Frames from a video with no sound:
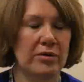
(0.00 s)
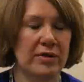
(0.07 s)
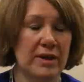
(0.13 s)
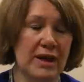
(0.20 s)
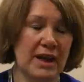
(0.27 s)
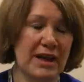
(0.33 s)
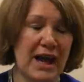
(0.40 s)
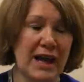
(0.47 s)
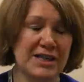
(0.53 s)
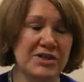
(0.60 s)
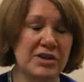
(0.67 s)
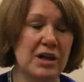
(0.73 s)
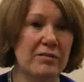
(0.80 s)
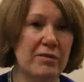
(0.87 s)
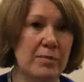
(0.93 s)
The enhanced
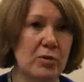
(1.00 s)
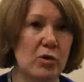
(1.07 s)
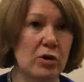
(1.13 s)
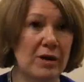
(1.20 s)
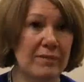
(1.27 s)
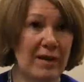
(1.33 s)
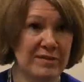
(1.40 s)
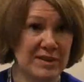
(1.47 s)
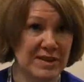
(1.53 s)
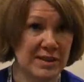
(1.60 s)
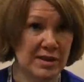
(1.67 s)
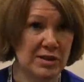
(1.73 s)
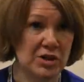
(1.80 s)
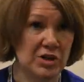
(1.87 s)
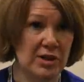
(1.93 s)
recovery programme after
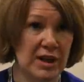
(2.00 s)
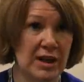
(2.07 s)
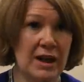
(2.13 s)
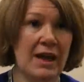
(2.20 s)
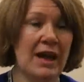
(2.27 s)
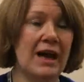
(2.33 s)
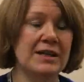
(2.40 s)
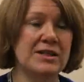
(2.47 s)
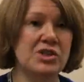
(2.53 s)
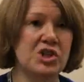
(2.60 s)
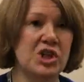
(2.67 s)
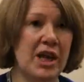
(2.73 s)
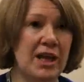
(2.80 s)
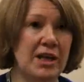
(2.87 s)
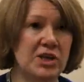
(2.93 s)
surgery has
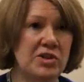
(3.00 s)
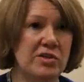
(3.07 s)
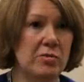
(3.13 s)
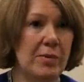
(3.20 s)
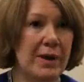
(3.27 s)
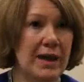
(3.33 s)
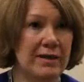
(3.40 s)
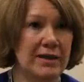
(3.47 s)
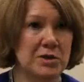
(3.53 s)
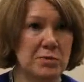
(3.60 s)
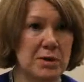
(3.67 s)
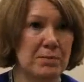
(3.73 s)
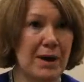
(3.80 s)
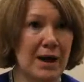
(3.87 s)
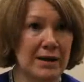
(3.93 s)
changed the way that
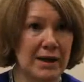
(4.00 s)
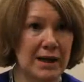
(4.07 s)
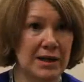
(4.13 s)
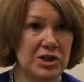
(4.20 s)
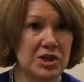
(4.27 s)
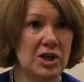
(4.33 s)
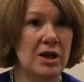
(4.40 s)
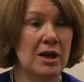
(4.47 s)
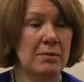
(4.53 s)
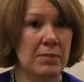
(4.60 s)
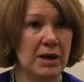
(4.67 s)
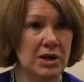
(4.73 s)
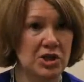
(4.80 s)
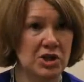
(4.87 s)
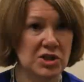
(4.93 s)
we manage
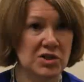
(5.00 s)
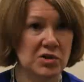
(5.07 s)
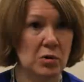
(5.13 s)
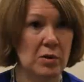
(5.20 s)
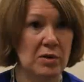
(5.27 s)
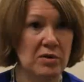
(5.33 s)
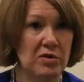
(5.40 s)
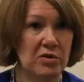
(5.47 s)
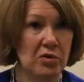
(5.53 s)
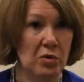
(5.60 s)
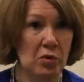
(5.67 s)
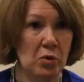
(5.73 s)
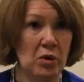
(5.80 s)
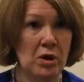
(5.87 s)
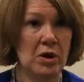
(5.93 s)
patients going
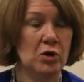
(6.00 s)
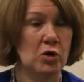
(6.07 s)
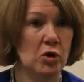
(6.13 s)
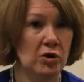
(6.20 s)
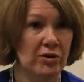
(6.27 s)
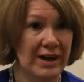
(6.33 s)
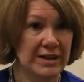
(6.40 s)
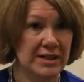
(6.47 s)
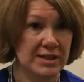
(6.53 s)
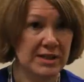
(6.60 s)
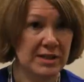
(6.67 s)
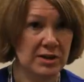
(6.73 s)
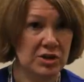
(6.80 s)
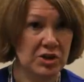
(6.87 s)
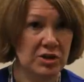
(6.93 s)
through colorectal
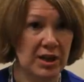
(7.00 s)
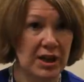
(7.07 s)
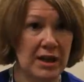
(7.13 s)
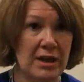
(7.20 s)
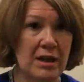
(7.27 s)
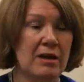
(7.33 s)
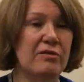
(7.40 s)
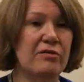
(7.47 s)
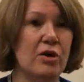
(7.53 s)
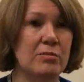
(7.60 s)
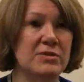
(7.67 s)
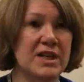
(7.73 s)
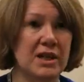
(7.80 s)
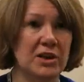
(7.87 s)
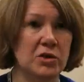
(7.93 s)
surgery from
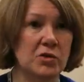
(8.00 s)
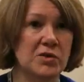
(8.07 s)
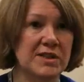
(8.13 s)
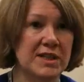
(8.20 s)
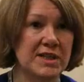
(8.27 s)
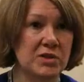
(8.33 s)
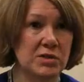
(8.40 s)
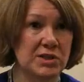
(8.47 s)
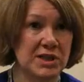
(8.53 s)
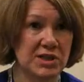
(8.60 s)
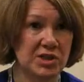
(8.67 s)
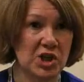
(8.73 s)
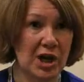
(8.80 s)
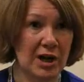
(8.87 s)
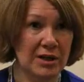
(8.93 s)
diagnosis to
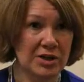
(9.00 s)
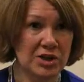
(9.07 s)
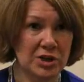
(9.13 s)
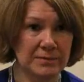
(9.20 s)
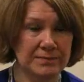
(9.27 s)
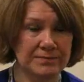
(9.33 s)
discharge.